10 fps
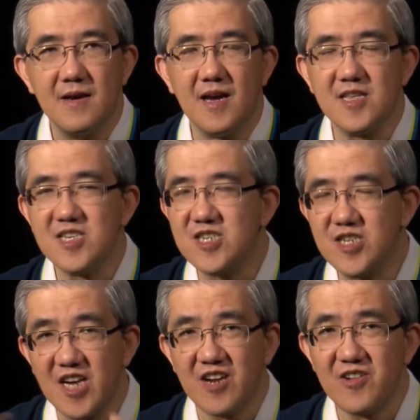it is
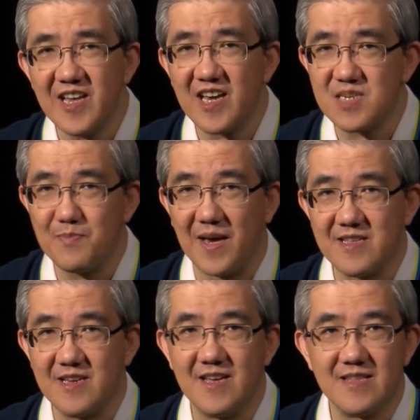generally
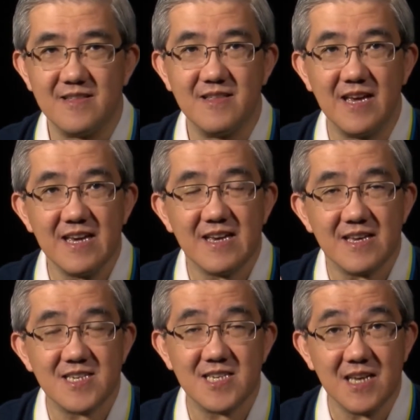expected that they
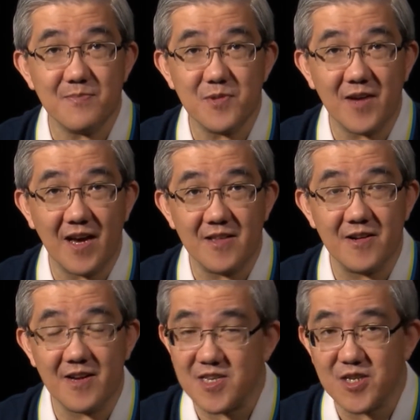can sleep
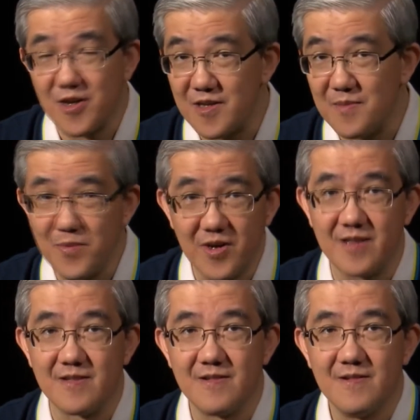together at a certain point.